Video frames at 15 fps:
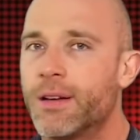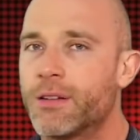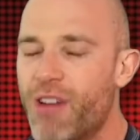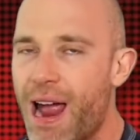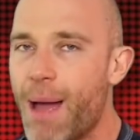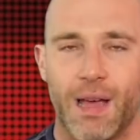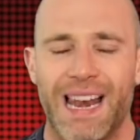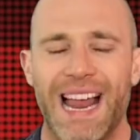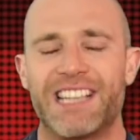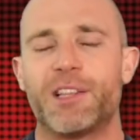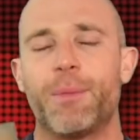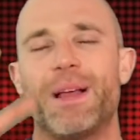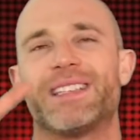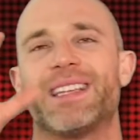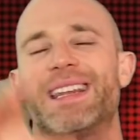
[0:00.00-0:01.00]
Crap.
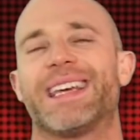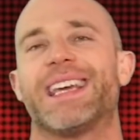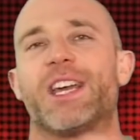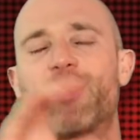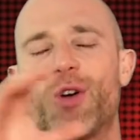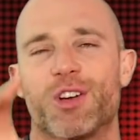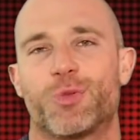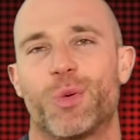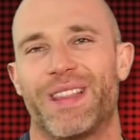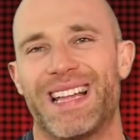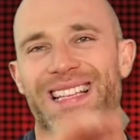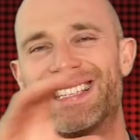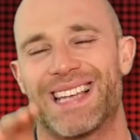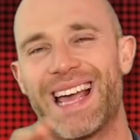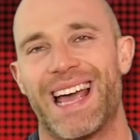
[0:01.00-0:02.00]
Alexa Bliss and Nikki Cross were
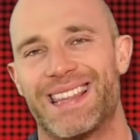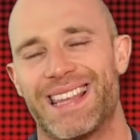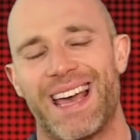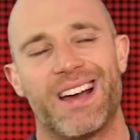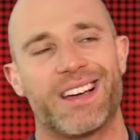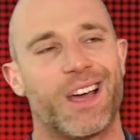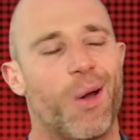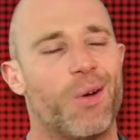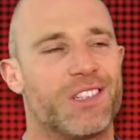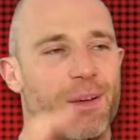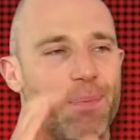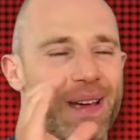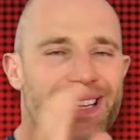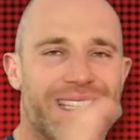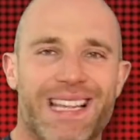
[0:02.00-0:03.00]
then saying they are going to
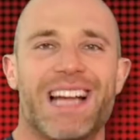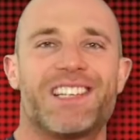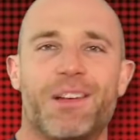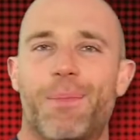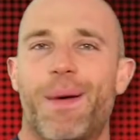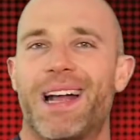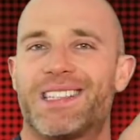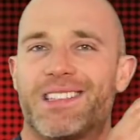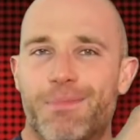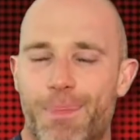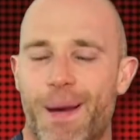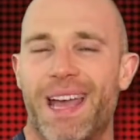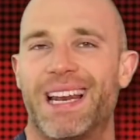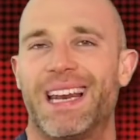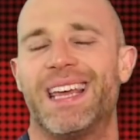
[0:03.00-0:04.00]
beat Sasha Banks and
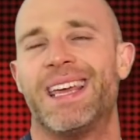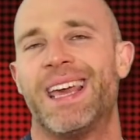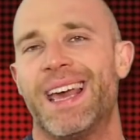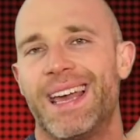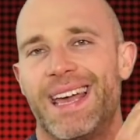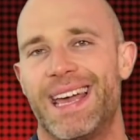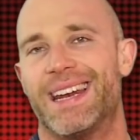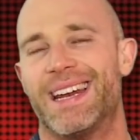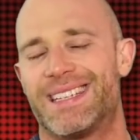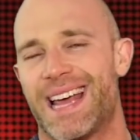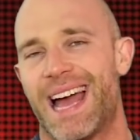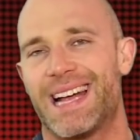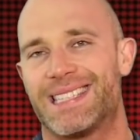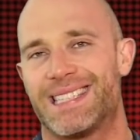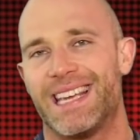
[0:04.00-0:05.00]
Bayley in a
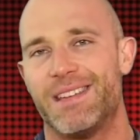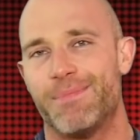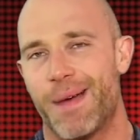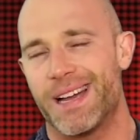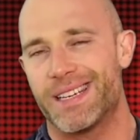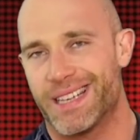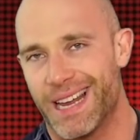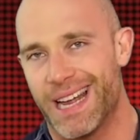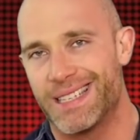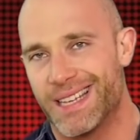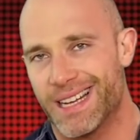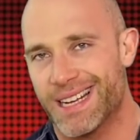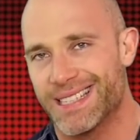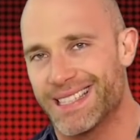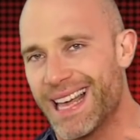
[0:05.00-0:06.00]
tag team match
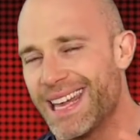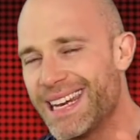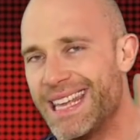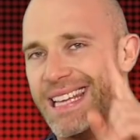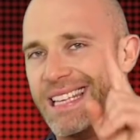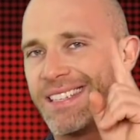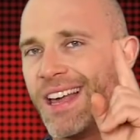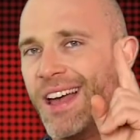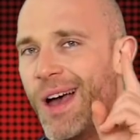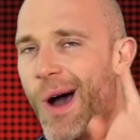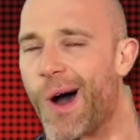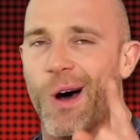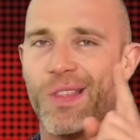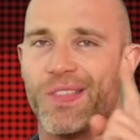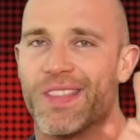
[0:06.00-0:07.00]
later because that is
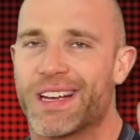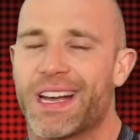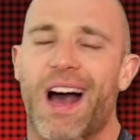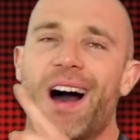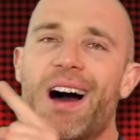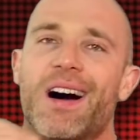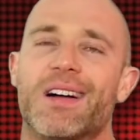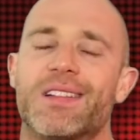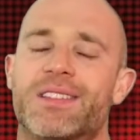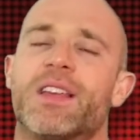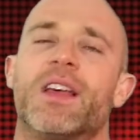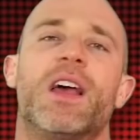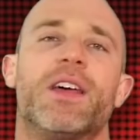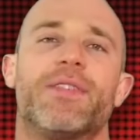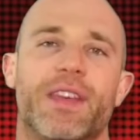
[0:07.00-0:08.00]
on the cards.
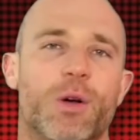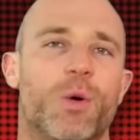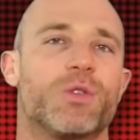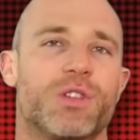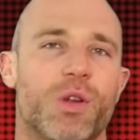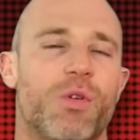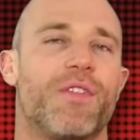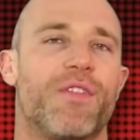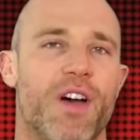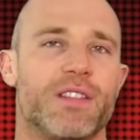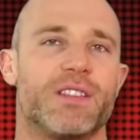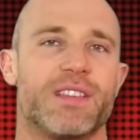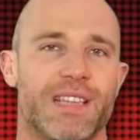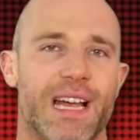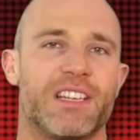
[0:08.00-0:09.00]
He also referred
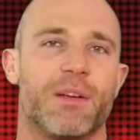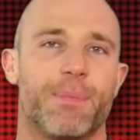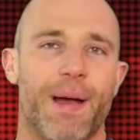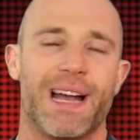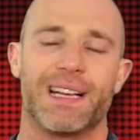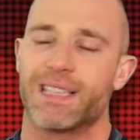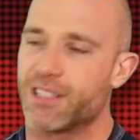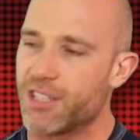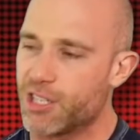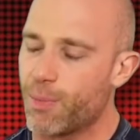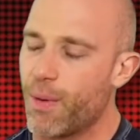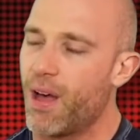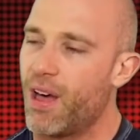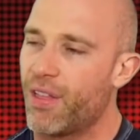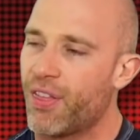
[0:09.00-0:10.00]
to Sasha Banks as a
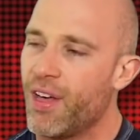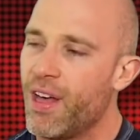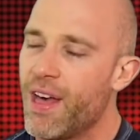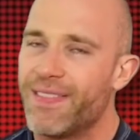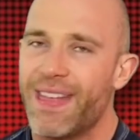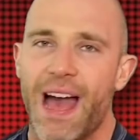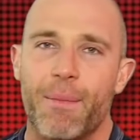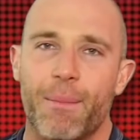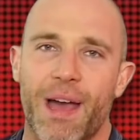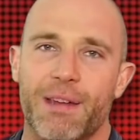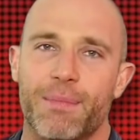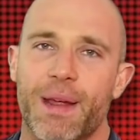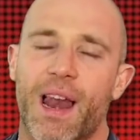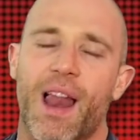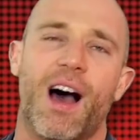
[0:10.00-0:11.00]
smurf. That
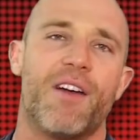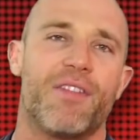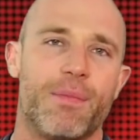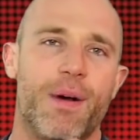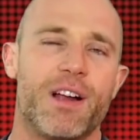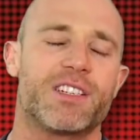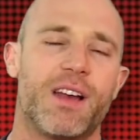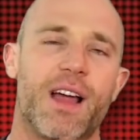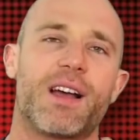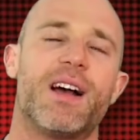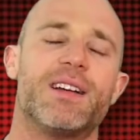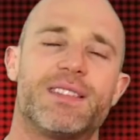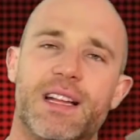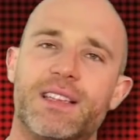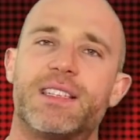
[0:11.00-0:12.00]
made me laugh, and much like
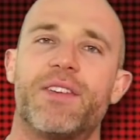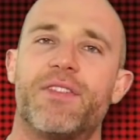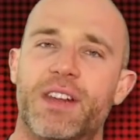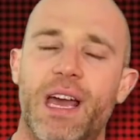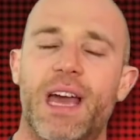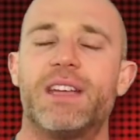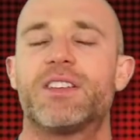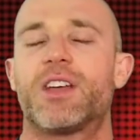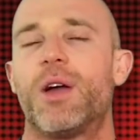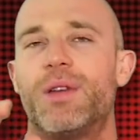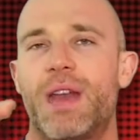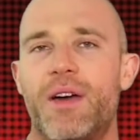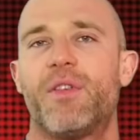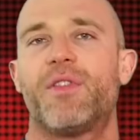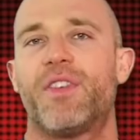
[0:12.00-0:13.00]
I said seven days ago,
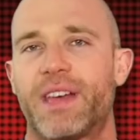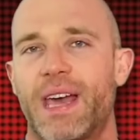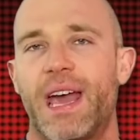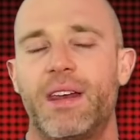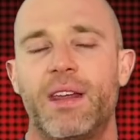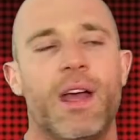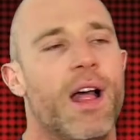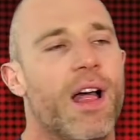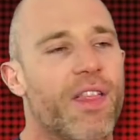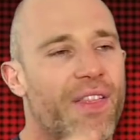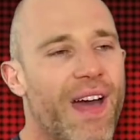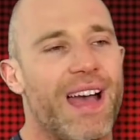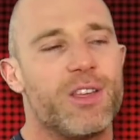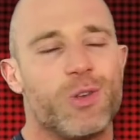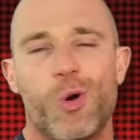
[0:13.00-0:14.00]
never forget
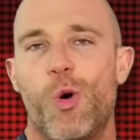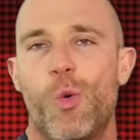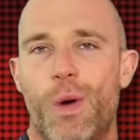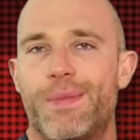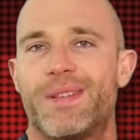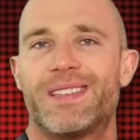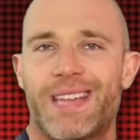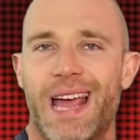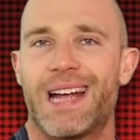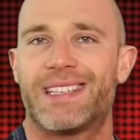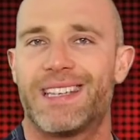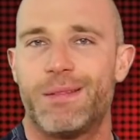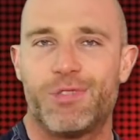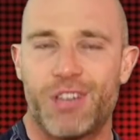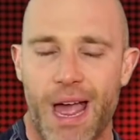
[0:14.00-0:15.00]
that your women's tag
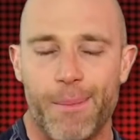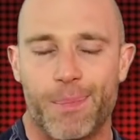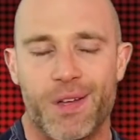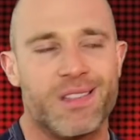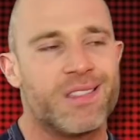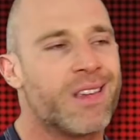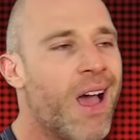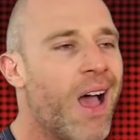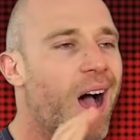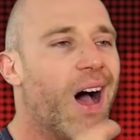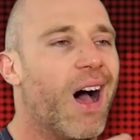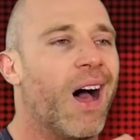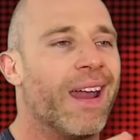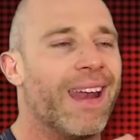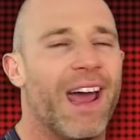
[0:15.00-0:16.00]
team champions
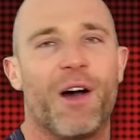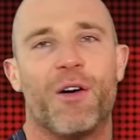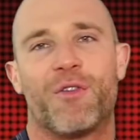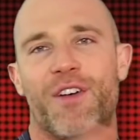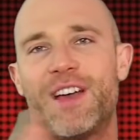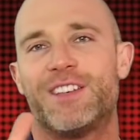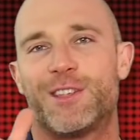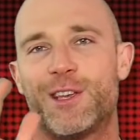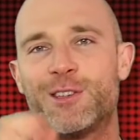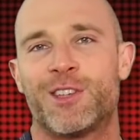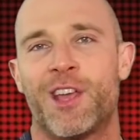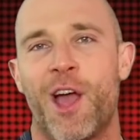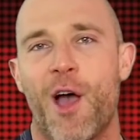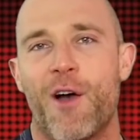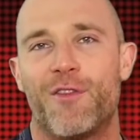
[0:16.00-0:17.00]
are now faces
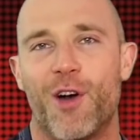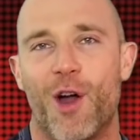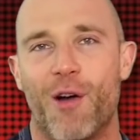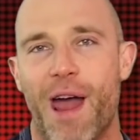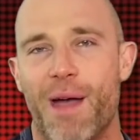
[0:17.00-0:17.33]
for